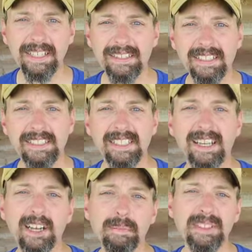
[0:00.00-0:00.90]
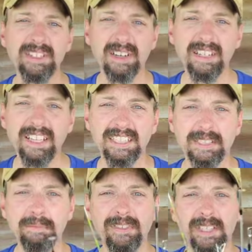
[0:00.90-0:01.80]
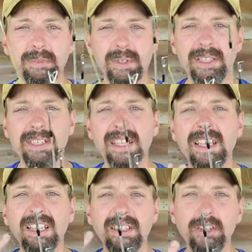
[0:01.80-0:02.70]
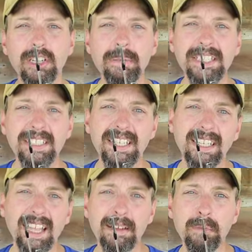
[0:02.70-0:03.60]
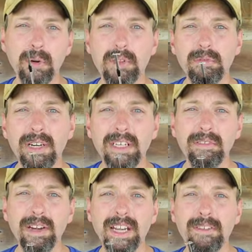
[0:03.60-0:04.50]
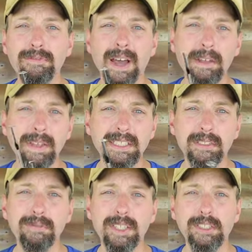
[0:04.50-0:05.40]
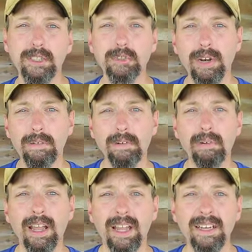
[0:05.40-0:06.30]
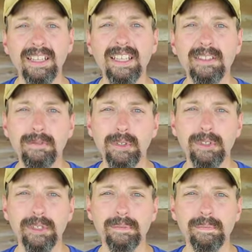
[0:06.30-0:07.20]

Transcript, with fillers: to get this set up and start catching fish with it. You're going to be seeing a lot more of the Rigged and Ready five X Adventure travel rod in the future.